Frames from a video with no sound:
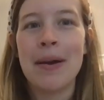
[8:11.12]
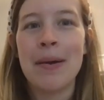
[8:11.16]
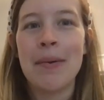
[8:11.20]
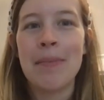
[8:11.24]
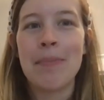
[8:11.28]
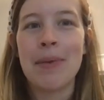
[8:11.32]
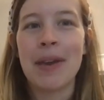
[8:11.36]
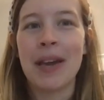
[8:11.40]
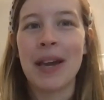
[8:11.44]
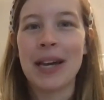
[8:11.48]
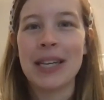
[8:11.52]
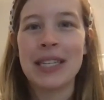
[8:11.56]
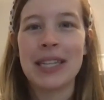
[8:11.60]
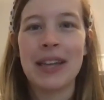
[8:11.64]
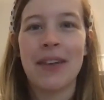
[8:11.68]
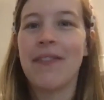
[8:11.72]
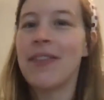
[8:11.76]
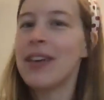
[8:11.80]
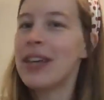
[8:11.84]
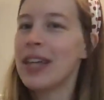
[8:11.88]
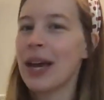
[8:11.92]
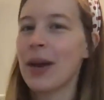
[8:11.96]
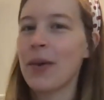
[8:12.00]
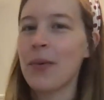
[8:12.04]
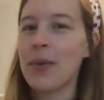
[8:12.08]
because I
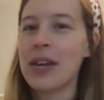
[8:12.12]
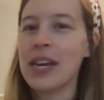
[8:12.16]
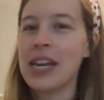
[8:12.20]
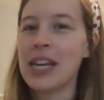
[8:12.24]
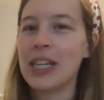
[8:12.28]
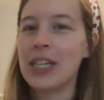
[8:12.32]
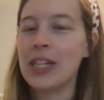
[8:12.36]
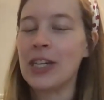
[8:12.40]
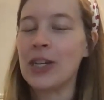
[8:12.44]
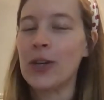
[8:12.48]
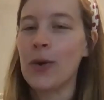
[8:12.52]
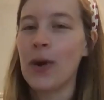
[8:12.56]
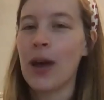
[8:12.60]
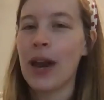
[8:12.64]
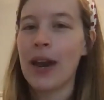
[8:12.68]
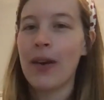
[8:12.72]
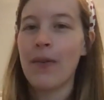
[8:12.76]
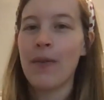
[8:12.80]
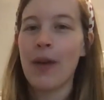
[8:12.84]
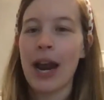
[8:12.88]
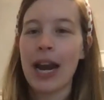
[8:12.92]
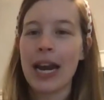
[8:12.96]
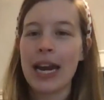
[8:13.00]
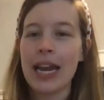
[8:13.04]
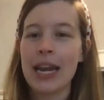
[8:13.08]
feel like we need to do it.
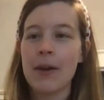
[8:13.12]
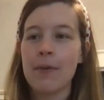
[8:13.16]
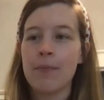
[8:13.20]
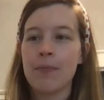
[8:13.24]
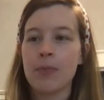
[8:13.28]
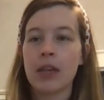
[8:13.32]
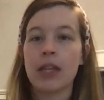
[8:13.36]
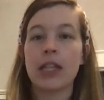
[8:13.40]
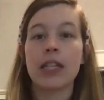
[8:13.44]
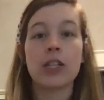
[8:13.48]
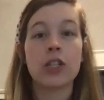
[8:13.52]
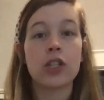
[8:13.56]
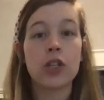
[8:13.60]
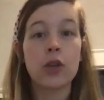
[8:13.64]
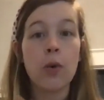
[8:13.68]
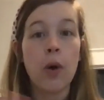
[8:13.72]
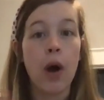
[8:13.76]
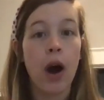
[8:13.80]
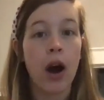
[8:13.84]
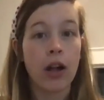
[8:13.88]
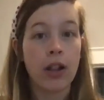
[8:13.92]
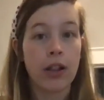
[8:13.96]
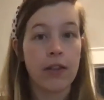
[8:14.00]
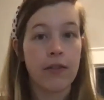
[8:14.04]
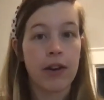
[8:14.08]
Ready? Let's do
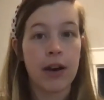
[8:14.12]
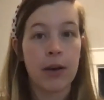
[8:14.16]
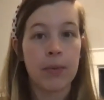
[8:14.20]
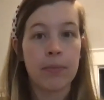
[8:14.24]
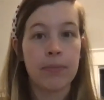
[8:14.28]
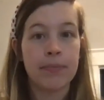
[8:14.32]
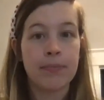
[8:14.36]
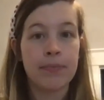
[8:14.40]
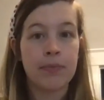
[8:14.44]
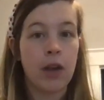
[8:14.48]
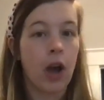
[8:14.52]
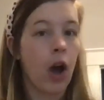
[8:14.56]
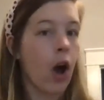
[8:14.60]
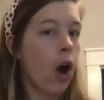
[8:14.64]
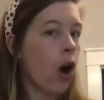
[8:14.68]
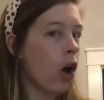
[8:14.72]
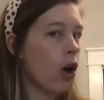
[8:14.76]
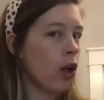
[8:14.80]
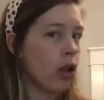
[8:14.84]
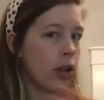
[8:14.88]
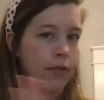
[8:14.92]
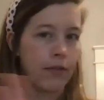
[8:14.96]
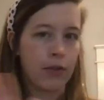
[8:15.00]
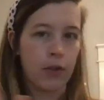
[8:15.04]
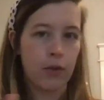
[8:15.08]
all of them,
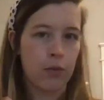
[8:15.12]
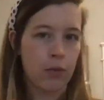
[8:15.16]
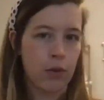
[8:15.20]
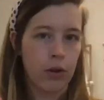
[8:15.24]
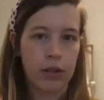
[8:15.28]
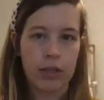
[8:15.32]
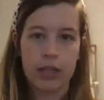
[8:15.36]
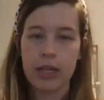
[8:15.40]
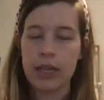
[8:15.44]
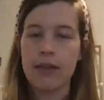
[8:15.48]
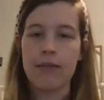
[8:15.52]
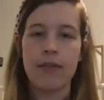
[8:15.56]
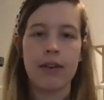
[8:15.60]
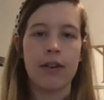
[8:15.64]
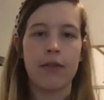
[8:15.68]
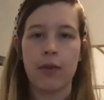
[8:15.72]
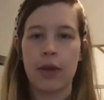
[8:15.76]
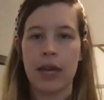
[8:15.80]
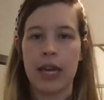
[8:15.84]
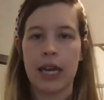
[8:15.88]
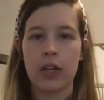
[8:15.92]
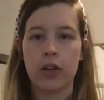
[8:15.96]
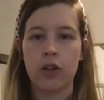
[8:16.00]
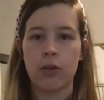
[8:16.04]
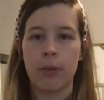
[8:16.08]
all of the rules, even if we
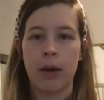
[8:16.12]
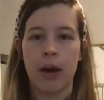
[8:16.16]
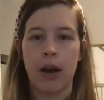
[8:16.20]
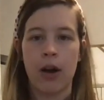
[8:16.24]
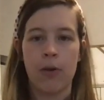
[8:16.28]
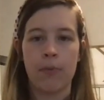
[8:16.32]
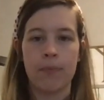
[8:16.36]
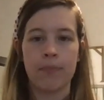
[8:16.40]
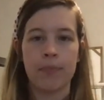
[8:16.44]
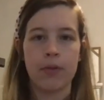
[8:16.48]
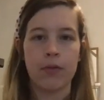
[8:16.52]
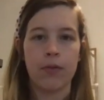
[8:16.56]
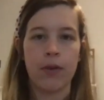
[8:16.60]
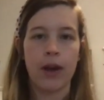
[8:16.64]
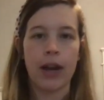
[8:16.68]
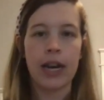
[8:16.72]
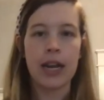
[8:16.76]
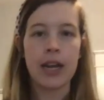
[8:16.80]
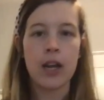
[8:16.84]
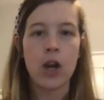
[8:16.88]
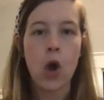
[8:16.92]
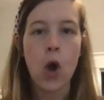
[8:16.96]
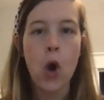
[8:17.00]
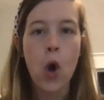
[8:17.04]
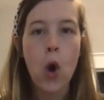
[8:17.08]
can't do them at home.
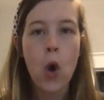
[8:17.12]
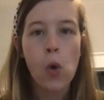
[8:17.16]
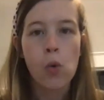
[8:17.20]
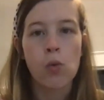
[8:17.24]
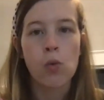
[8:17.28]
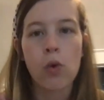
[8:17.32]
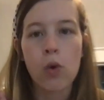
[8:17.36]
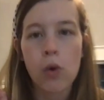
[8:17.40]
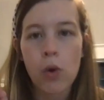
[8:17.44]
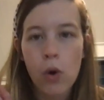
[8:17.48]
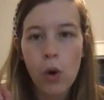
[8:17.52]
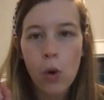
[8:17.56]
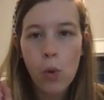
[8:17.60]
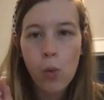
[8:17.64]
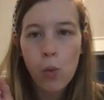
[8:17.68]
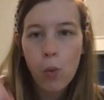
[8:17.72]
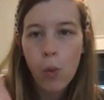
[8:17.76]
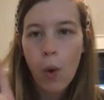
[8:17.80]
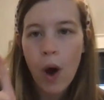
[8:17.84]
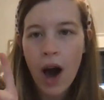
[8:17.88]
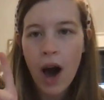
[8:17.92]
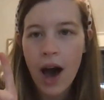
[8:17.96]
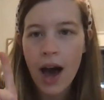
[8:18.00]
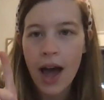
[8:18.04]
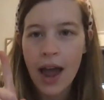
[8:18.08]
Ready? Rule
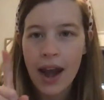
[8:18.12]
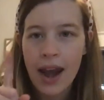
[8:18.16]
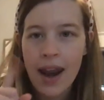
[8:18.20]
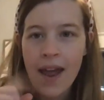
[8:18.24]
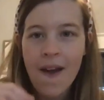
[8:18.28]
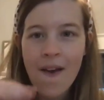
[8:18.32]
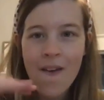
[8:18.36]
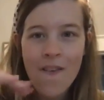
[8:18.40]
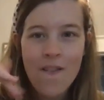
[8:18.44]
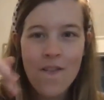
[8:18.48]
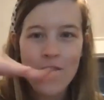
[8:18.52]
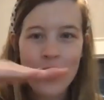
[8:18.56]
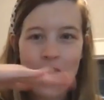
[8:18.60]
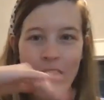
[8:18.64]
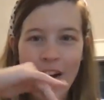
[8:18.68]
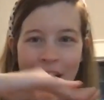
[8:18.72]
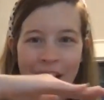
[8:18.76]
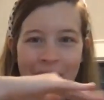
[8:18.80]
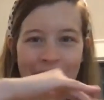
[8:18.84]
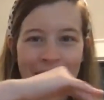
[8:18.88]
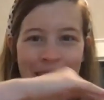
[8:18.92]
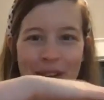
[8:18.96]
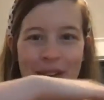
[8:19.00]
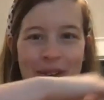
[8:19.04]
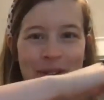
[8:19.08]
1,
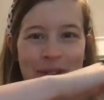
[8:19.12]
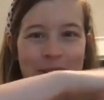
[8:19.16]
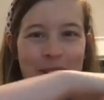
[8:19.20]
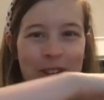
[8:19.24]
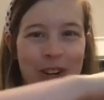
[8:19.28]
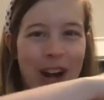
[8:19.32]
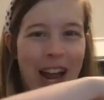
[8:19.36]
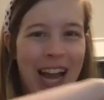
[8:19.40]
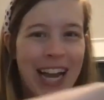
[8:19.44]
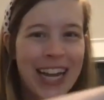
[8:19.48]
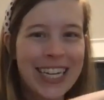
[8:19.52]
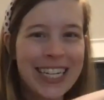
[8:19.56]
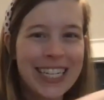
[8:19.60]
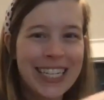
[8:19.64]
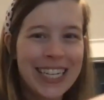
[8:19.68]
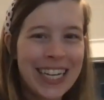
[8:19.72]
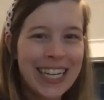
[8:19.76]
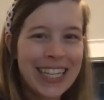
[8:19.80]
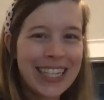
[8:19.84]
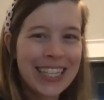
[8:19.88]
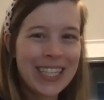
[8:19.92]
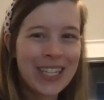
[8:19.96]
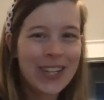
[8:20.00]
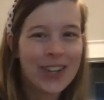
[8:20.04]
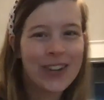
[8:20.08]
follow
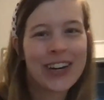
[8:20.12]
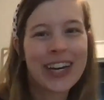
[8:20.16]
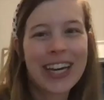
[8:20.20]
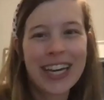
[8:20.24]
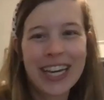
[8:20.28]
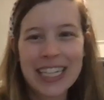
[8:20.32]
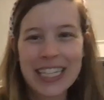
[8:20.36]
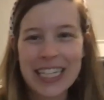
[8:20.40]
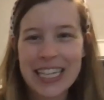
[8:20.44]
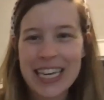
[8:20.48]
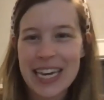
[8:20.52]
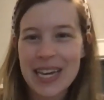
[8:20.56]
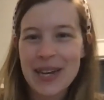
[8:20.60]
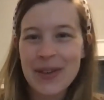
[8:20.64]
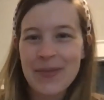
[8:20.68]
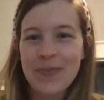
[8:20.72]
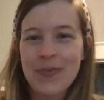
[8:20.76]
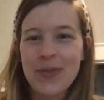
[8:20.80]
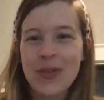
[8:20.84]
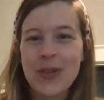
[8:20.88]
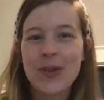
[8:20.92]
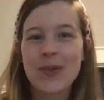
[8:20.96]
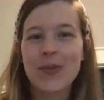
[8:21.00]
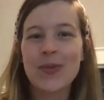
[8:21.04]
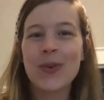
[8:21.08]
directions quickly.
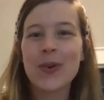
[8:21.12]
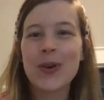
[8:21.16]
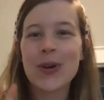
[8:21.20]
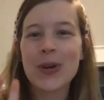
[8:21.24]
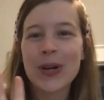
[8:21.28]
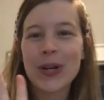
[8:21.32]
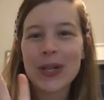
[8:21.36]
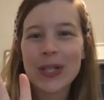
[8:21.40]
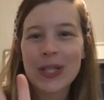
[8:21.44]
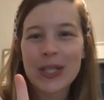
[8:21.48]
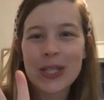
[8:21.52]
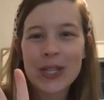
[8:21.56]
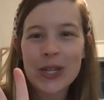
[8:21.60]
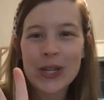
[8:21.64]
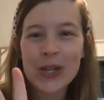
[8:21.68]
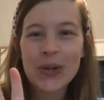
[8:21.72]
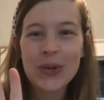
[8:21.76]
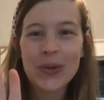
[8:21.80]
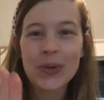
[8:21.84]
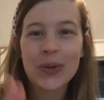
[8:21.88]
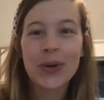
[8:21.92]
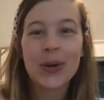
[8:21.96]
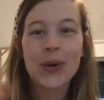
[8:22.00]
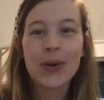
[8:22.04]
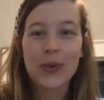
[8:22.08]
Rule
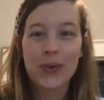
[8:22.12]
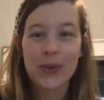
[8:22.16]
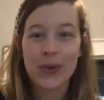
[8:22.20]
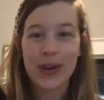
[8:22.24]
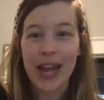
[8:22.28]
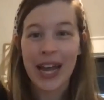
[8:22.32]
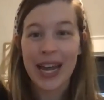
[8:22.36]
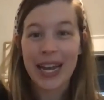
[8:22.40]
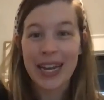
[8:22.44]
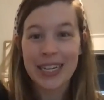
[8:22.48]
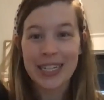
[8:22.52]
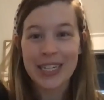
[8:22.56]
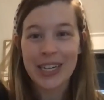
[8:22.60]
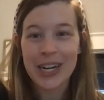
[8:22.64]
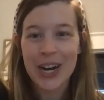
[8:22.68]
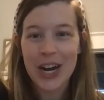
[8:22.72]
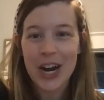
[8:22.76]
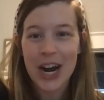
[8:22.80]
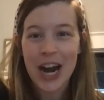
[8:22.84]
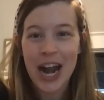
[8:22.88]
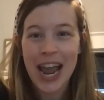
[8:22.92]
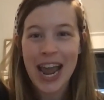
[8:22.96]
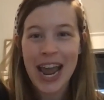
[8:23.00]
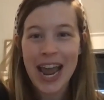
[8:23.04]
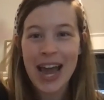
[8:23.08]
2, raise your
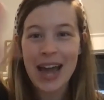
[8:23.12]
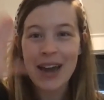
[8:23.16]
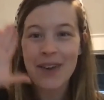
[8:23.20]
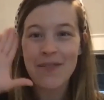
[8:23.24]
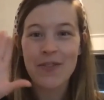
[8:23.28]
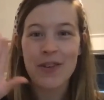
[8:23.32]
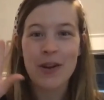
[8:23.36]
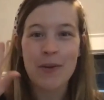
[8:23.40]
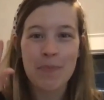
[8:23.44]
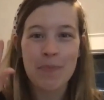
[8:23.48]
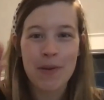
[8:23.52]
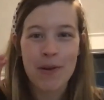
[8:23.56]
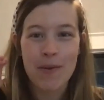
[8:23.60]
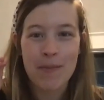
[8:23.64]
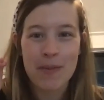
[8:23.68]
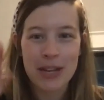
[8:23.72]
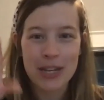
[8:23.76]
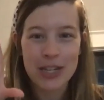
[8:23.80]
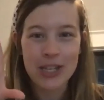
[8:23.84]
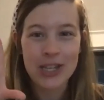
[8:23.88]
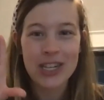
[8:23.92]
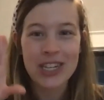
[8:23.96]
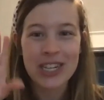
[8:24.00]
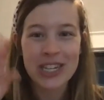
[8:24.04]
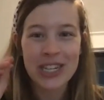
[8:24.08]
hand for
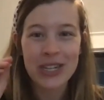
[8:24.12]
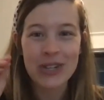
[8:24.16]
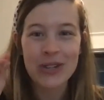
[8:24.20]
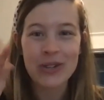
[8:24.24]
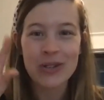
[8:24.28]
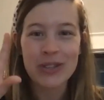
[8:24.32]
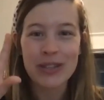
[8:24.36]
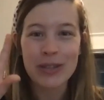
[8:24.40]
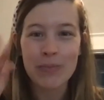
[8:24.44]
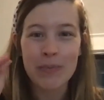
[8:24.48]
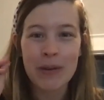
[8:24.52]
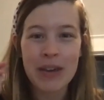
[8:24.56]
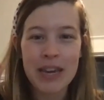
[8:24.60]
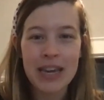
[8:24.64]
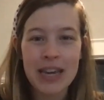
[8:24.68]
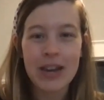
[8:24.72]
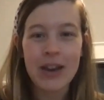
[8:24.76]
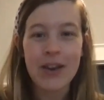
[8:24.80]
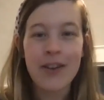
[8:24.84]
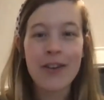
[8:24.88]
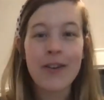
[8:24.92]
permission to speak.